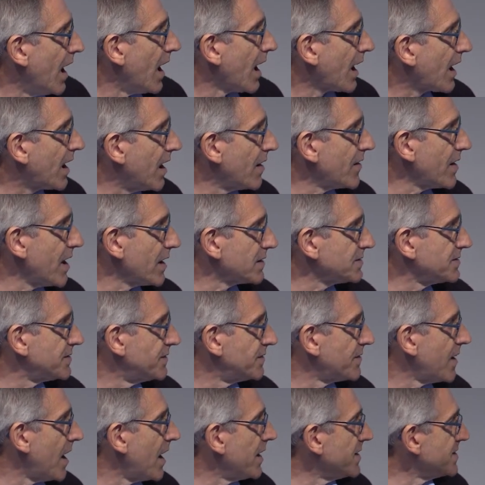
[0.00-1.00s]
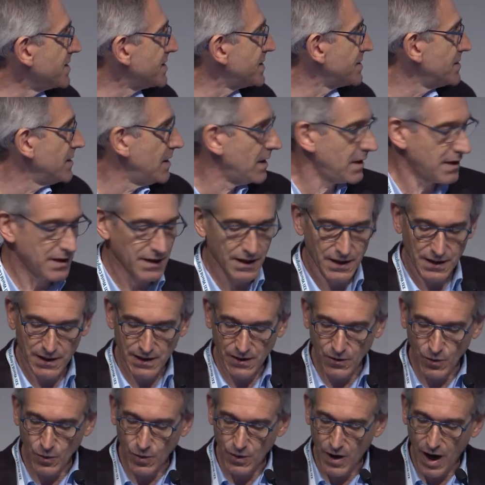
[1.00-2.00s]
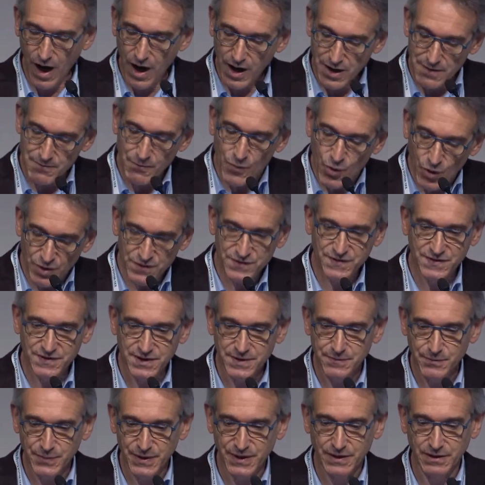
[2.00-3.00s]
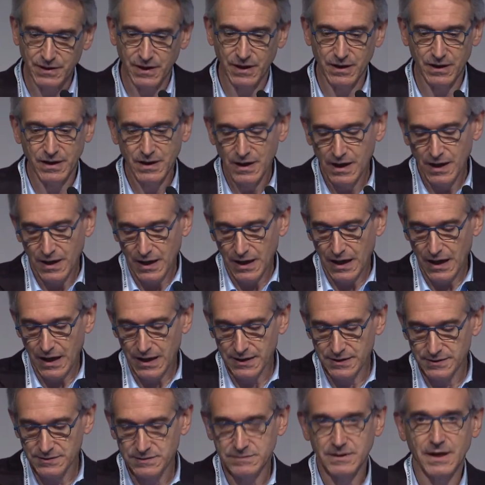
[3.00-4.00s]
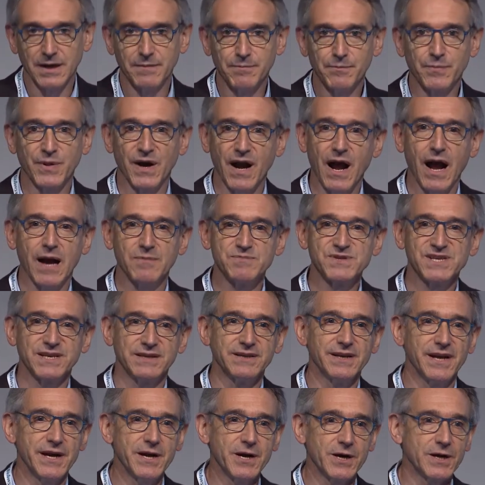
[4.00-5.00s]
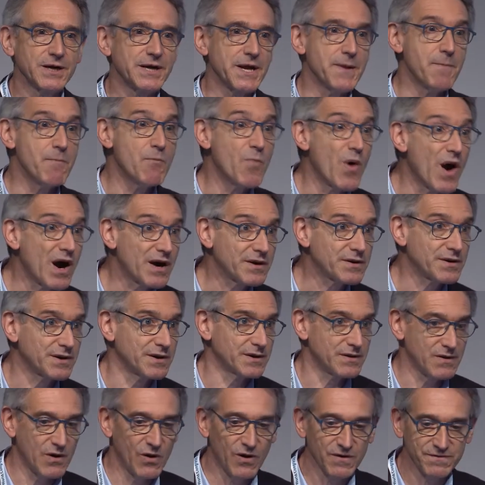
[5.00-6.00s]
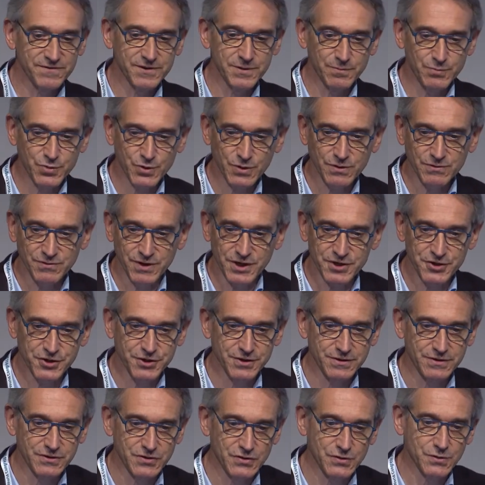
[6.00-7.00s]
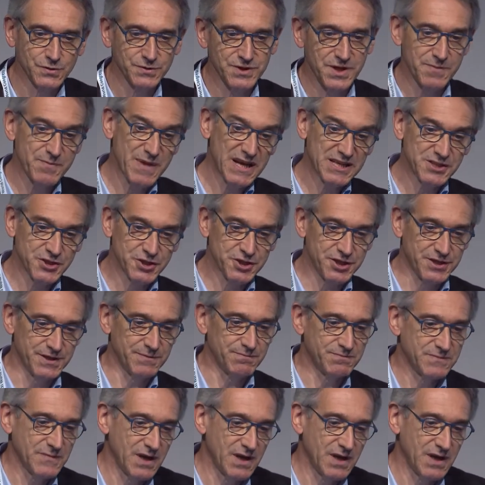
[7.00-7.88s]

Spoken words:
characterize or are more typical and perhaps an early marker of the progression to dementia.